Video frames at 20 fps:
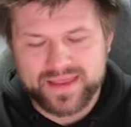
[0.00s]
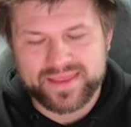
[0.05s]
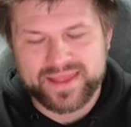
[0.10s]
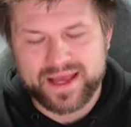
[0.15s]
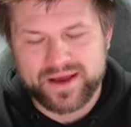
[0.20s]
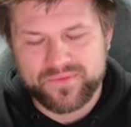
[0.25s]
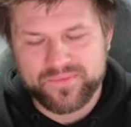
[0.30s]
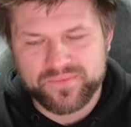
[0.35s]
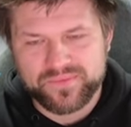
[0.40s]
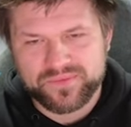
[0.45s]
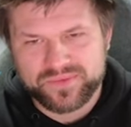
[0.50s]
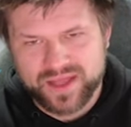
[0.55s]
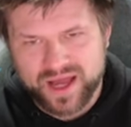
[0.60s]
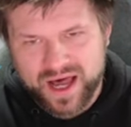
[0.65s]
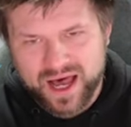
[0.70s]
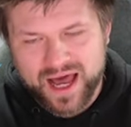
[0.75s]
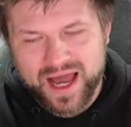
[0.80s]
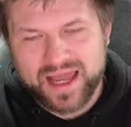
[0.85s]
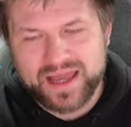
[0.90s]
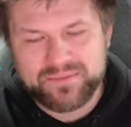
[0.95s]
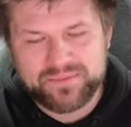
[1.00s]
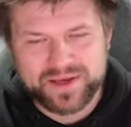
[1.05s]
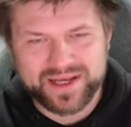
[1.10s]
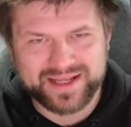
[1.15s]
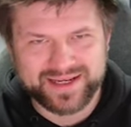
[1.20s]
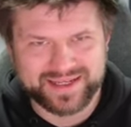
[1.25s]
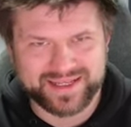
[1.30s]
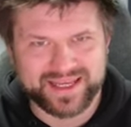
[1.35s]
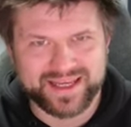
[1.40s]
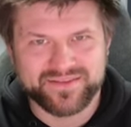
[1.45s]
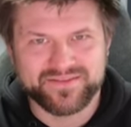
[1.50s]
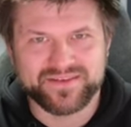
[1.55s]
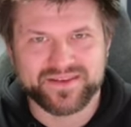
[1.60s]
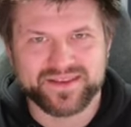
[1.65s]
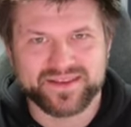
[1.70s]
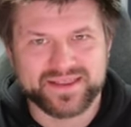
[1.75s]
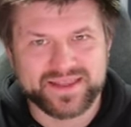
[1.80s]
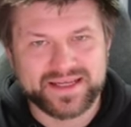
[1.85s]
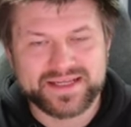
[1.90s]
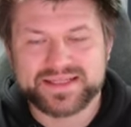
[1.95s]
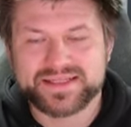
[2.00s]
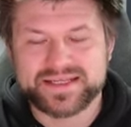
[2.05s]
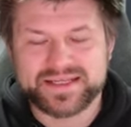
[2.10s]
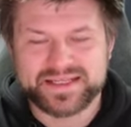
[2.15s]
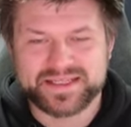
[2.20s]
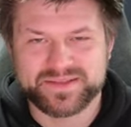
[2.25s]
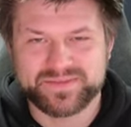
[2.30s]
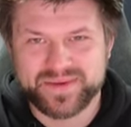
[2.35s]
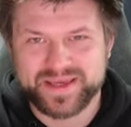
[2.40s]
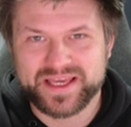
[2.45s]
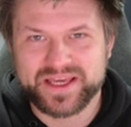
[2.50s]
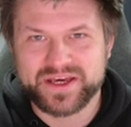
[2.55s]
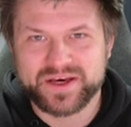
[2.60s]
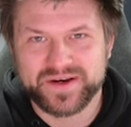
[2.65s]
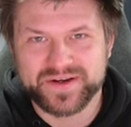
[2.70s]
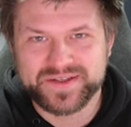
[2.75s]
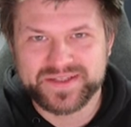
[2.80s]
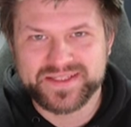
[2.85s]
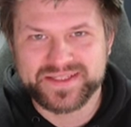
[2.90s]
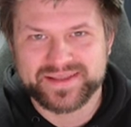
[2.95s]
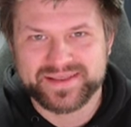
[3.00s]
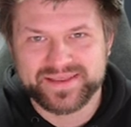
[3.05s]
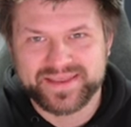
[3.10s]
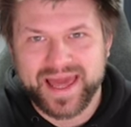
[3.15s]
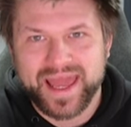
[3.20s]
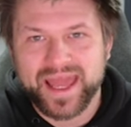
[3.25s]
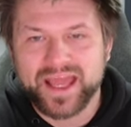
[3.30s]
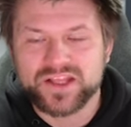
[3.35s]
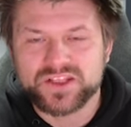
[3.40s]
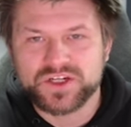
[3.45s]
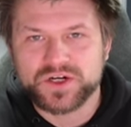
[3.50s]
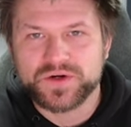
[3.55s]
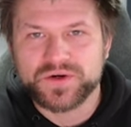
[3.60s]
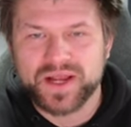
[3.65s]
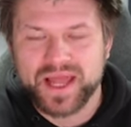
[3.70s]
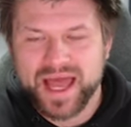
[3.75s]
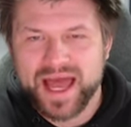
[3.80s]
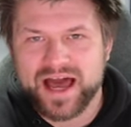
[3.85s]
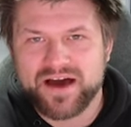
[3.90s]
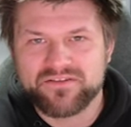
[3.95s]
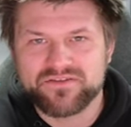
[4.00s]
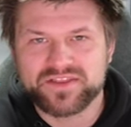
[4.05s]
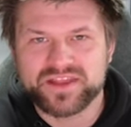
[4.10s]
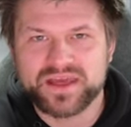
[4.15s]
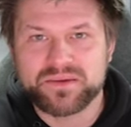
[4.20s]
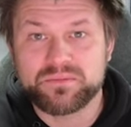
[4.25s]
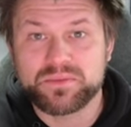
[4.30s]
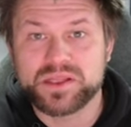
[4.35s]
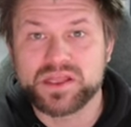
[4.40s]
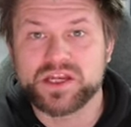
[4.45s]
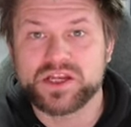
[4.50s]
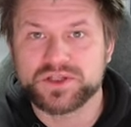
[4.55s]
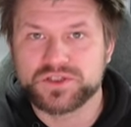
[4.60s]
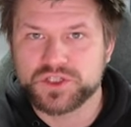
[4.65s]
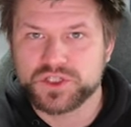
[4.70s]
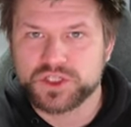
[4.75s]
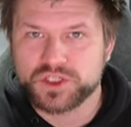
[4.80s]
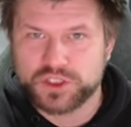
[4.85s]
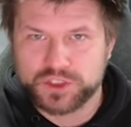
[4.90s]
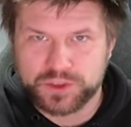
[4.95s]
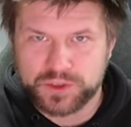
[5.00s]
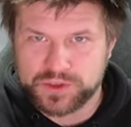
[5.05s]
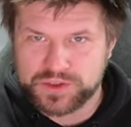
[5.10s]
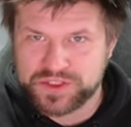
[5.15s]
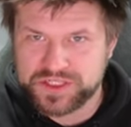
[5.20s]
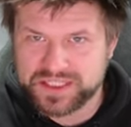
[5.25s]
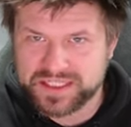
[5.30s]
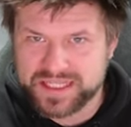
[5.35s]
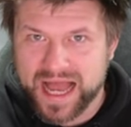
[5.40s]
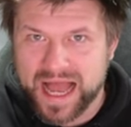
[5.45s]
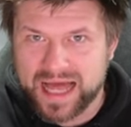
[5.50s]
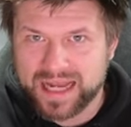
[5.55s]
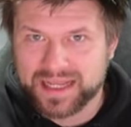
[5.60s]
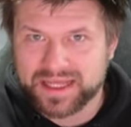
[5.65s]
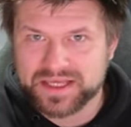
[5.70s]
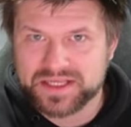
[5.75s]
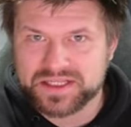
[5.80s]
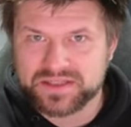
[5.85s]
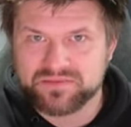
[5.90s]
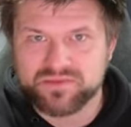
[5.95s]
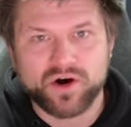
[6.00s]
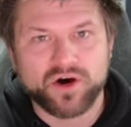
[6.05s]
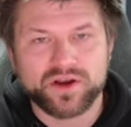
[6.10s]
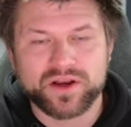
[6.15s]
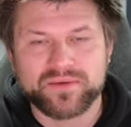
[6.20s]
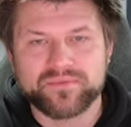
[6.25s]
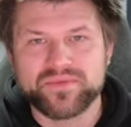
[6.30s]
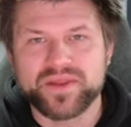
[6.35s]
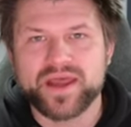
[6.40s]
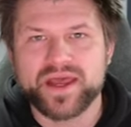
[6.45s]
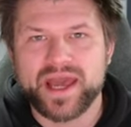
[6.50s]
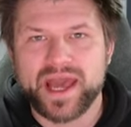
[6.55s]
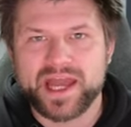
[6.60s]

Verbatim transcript: Now, I believe this is because they don't have the ability to control Starlink's modem.